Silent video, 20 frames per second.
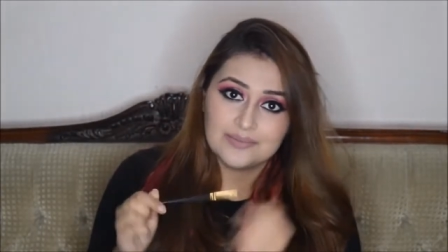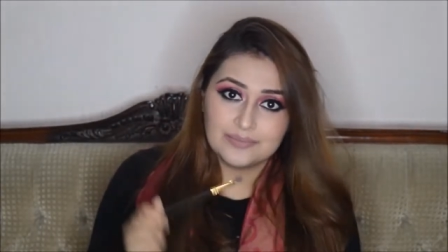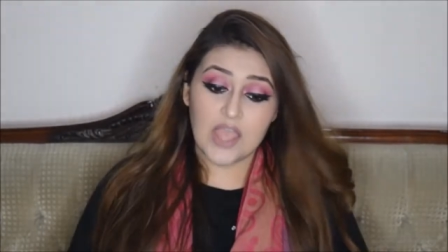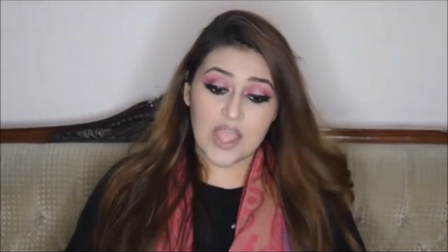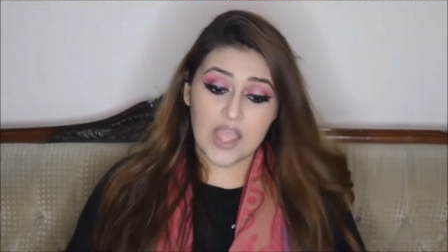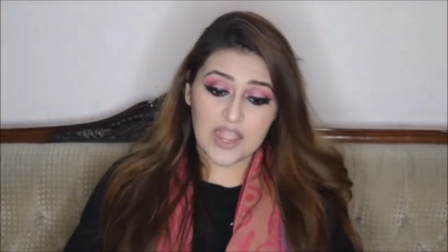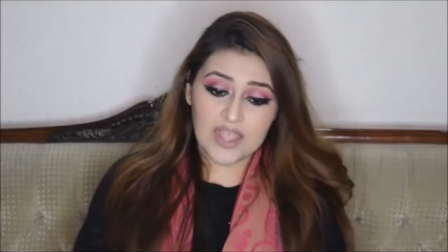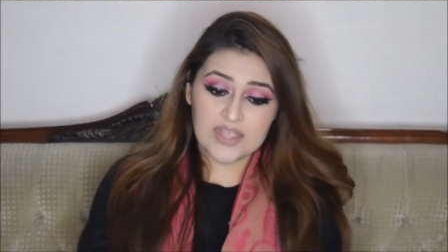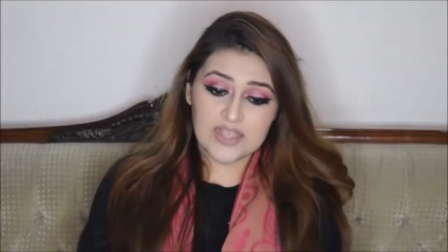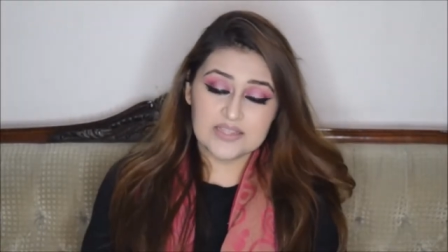
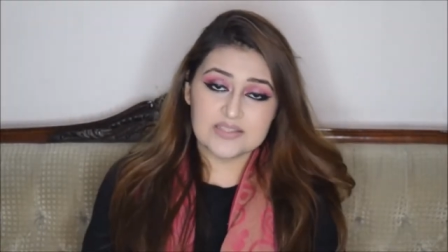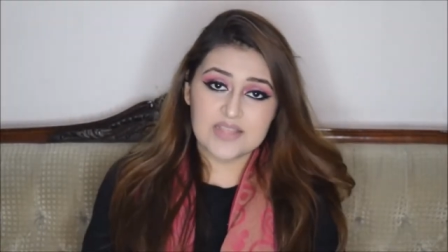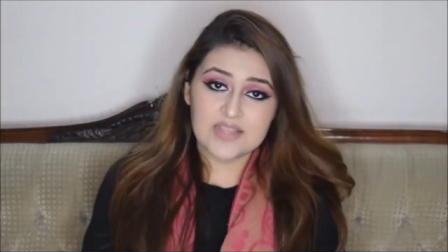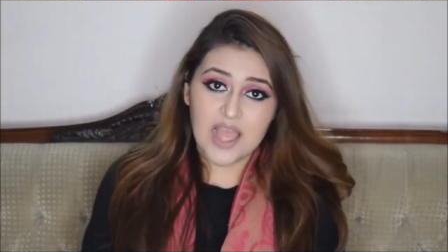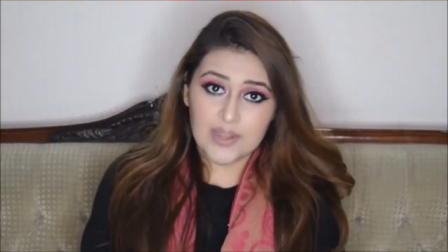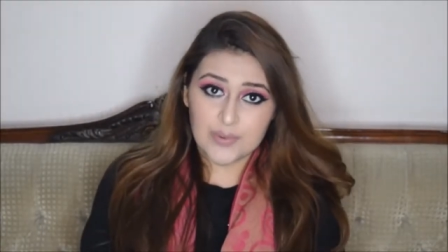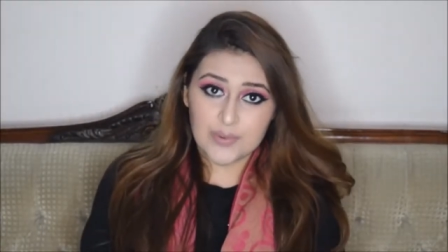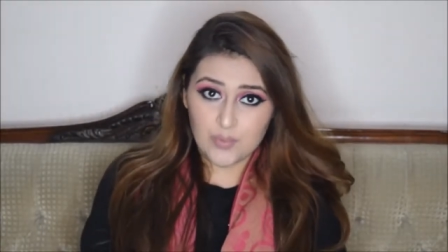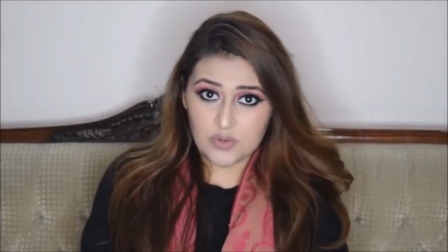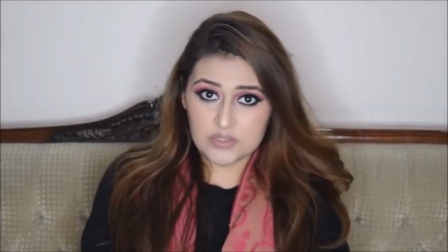Guys,
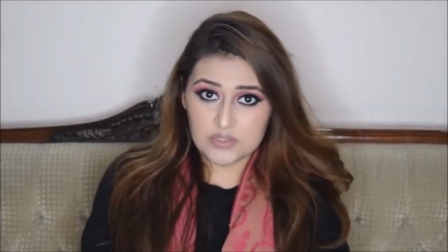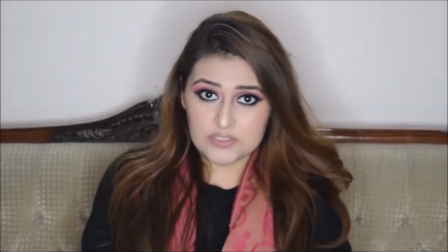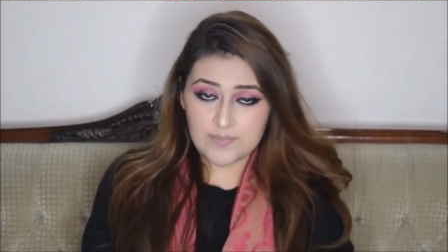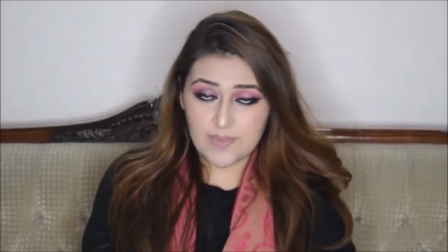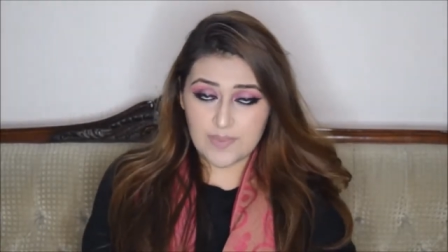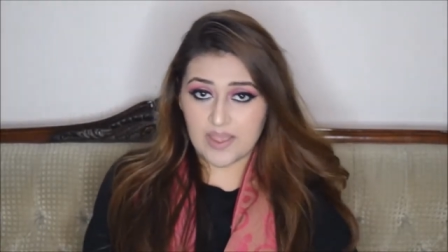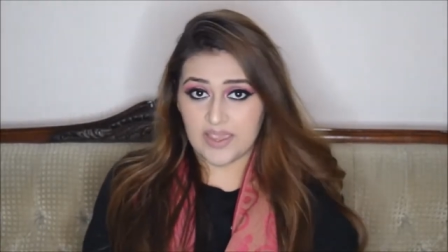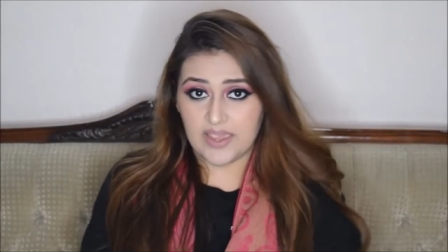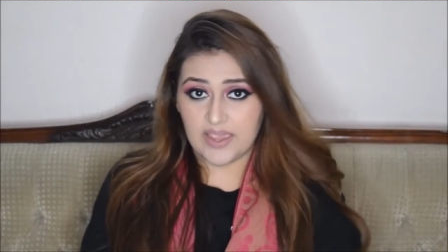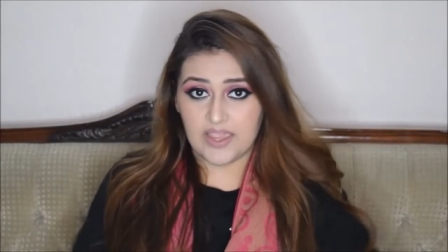that was
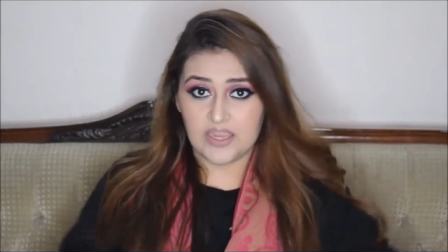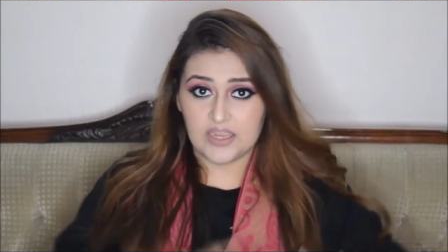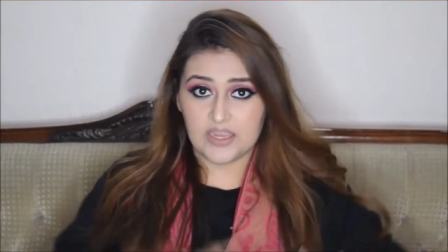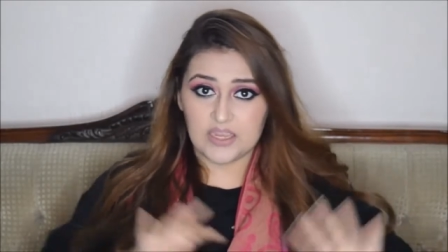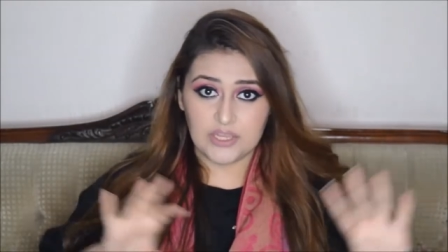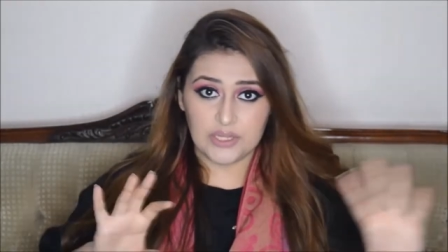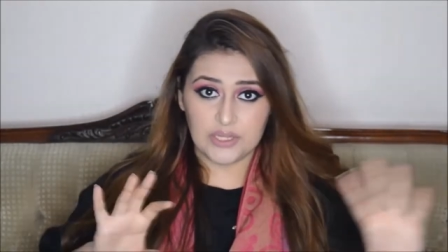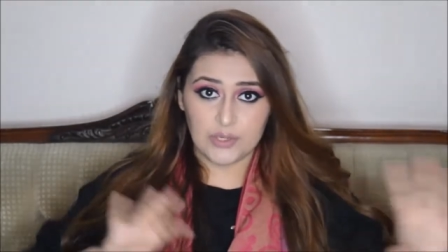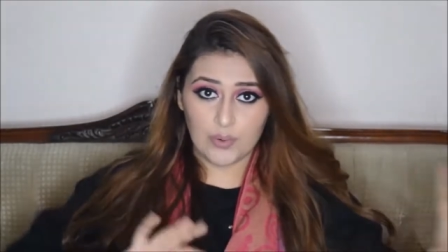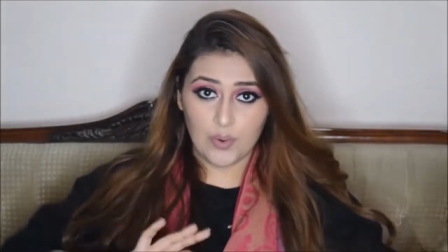my
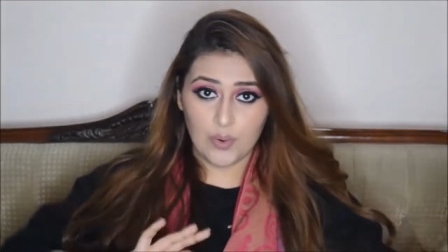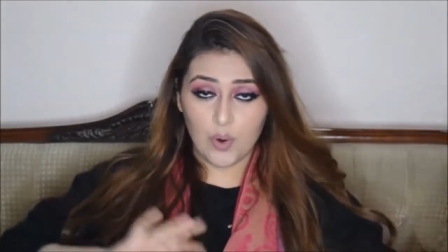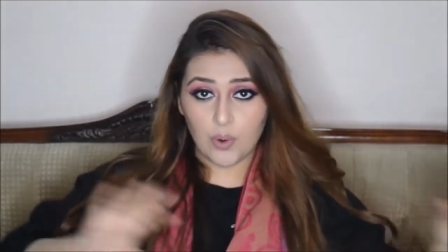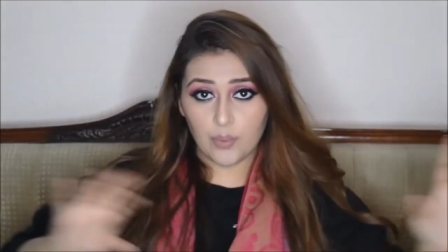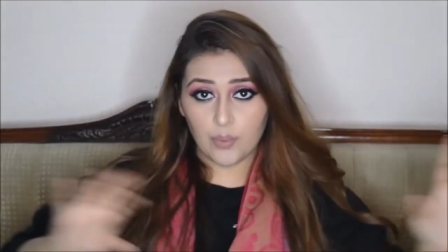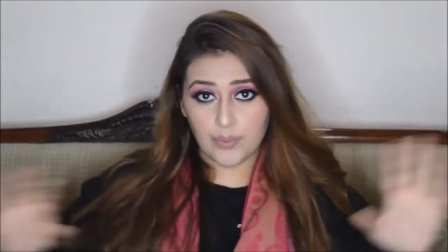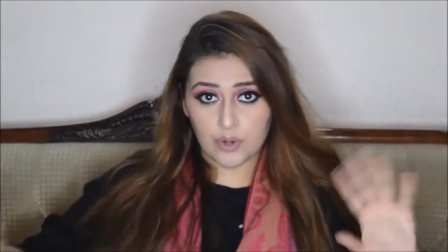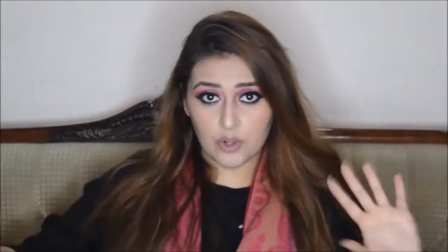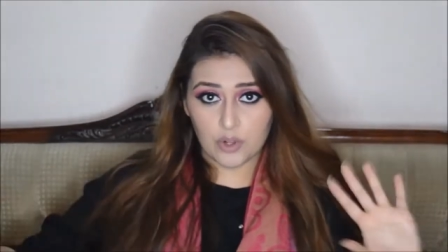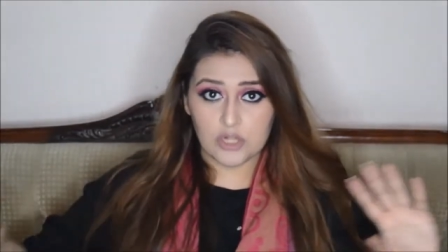
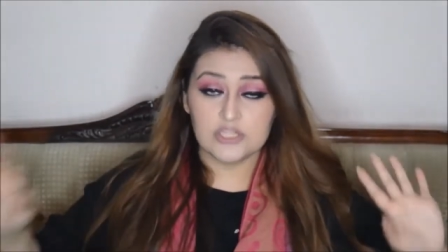overall